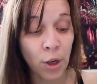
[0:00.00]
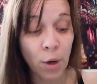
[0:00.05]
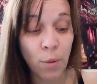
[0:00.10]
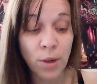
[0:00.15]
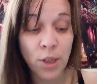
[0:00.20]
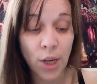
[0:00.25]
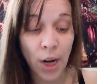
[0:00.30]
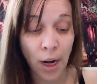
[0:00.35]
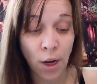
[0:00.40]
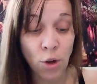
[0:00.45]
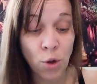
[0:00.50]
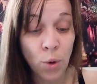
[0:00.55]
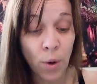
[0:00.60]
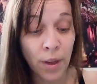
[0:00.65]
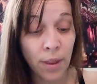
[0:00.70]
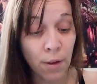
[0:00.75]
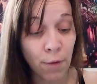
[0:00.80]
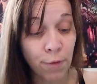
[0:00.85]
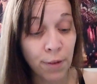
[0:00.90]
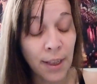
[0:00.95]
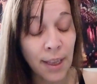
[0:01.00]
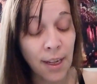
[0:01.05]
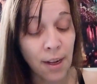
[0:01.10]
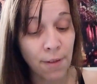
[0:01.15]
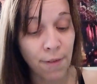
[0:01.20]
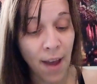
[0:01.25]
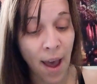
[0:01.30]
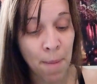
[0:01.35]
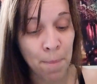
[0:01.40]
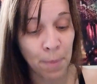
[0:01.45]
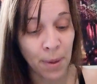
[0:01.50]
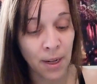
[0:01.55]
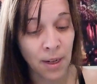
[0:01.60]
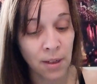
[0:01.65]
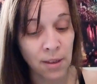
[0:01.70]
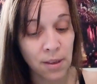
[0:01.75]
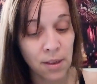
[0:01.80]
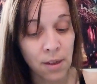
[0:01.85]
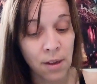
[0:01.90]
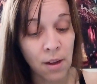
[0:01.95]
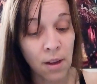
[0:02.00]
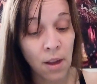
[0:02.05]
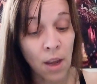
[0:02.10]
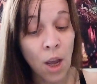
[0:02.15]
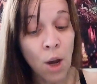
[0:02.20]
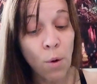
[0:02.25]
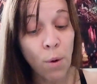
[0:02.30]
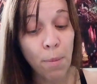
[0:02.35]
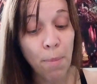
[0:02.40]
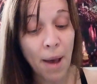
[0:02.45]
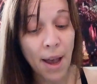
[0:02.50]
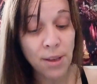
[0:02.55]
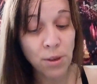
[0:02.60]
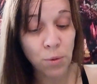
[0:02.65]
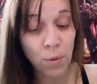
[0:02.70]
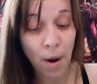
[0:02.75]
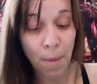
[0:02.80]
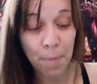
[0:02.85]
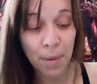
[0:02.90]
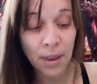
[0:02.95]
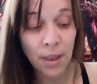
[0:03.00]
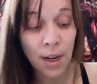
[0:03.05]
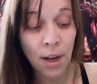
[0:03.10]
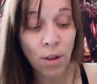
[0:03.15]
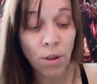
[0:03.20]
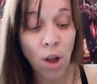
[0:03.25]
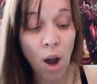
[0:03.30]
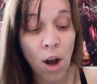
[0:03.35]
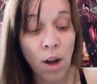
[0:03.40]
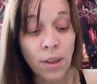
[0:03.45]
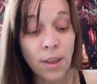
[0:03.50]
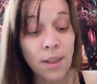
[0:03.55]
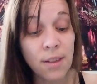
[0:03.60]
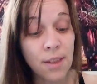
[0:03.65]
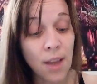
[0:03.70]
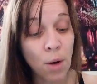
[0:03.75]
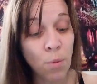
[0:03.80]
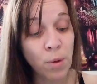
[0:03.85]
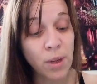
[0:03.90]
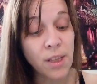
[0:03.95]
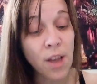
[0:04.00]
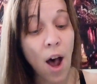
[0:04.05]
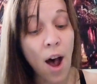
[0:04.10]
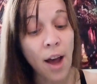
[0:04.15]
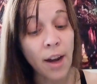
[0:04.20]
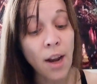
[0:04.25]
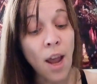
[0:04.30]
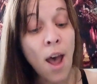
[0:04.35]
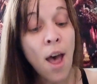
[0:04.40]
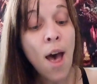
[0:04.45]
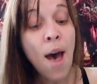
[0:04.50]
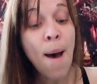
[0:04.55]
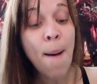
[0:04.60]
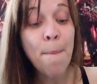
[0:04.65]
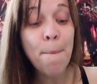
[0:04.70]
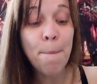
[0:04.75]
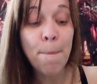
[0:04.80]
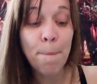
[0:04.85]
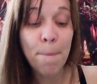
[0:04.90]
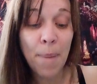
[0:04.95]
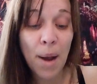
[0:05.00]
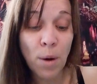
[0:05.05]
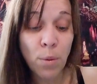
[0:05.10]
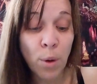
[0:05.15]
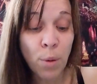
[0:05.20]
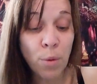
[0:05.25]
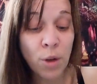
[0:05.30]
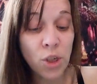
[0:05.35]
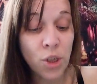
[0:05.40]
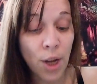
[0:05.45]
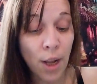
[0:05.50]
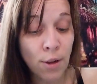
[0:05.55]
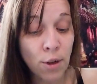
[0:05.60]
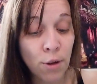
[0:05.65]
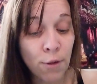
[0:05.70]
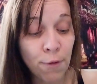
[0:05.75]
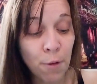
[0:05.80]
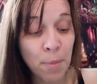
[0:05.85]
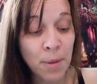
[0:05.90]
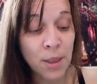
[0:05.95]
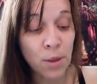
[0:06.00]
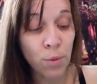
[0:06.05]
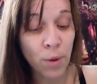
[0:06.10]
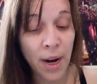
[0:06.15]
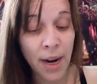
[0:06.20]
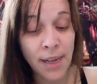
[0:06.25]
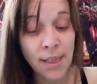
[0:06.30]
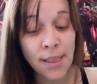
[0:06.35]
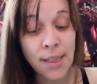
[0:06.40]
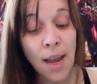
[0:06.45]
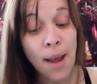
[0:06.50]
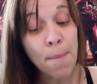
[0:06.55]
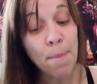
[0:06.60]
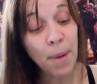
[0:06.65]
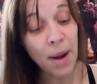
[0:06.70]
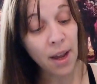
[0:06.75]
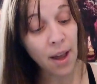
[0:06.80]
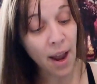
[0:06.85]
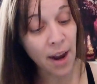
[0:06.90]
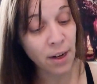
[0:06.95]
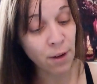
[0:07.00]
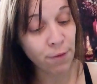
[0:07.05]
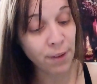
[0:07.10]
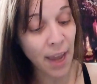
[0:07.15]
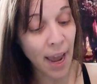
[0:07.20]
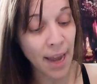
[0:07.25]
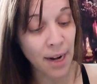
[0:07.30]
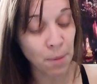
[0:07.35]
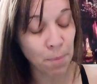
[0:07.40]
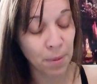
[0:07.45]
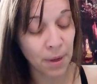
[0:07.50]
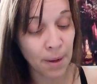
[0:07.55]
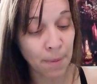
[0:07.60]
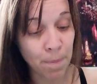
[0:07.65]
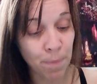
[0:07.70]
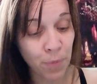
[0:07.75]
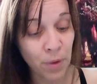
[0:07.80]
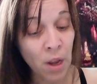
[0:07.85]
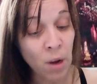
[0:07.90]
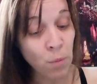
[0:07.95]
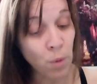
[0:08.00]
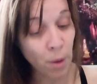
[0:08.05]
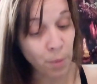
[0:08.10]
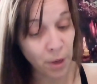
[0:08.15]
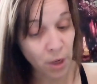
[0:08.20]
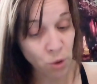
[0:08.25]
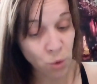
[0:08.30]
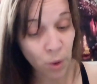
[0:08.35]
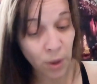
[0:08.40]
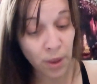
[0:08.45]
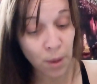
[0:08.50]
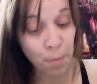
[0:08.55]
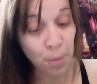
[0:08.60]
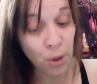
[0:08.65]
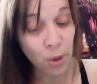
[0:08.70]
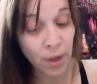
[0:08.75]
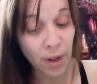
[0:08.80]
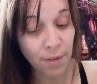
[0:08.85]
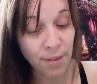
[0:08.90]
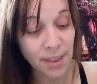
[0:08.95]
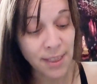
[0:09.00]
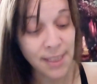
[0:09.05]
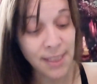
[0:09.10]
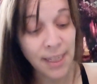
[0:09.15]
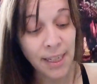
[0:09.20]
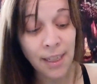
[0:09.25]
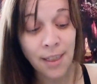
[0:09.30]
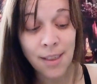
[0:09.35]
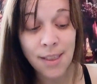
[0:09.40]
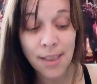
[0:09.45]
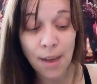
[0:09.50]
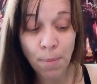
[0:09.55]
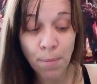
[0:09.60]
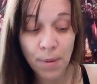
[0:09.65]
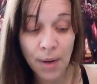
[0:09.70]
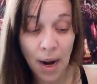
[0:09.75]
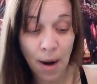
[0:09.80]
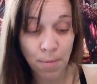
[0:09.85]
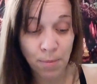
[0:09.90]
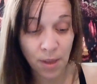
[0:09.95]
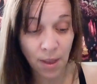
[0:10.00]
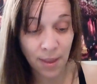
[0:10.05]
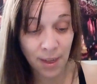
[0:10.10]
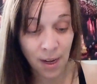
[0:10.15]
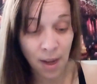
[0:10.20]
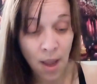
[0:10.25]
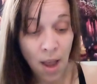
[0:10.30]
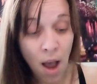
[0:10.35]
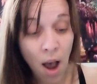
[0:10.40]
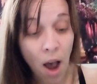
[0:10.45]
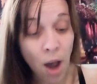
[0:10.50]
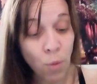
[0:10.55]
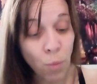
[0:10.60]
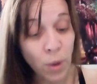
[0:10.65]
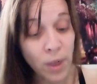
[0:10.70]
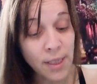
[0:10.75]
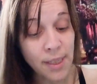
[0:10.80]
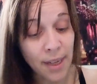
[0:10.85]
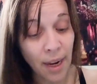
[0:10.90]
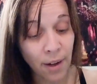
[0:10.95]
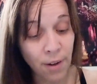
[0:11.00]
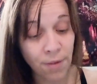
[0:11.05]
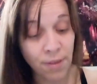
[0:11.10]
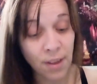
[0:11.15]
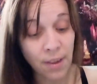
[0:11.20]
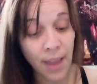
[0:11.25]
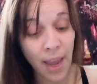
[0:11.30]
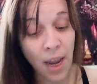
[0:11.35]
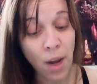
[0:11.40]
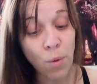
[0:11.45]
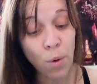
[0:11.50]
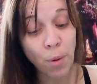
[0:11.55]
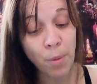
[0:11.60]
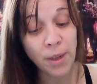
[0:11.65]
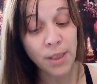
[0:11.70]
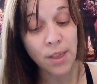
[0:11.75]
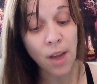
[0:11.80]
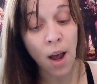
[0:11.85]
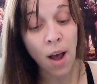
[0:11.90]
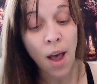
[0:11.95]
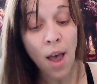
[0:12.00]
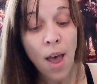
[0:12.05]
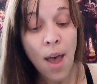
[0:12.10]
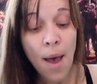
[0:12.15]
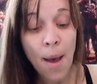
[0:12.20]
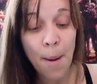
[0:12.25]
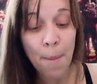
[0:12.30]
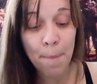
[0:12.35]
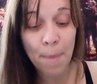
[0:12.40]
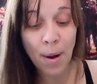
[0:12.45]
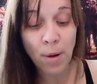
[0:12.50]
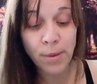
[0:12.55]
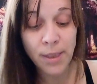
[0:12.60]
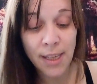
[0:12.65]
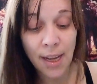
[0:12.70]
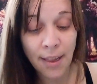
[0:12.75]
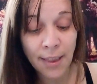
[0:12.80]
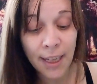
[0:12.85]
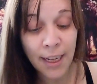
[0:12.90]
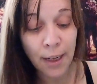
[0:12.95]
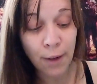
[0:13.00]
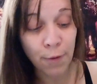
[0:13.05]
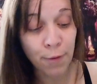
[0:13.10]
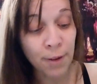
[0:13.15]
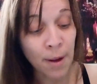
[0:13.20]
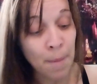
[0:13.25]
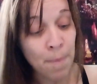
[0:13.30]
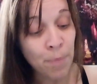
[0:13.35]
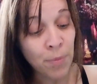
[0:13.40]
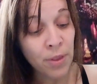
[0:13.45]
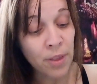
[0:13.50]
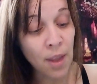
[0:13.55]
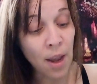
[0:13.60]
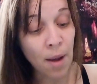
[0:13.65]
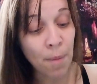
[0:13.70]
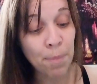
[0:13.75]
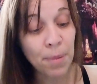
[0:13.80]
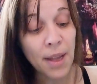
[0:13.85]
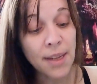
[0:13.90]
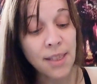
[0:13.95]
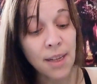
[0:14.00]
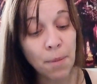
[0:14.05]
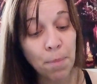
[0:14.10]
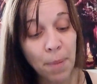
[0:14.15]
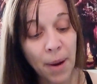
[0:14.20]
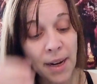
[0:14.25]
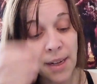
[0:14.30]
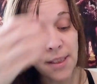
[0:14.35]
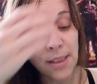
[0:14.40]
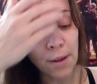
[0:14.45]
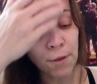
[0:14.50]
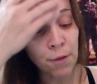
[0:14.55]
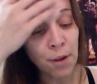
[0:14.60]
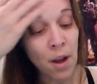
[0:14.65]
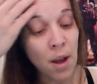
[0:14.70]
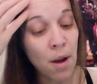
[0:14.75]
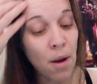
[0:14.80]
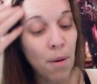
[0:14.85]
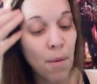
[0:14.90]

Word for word: during which I enjoyed the feeling of happiness. We passed rapidly along, the sun was hot, but we were sheltered from its rays by a kind of canopy. While we enjoyed the beauty of the scene, sometimes on the on one side of the lake where we saw Mount Salêve, the pleasant banks of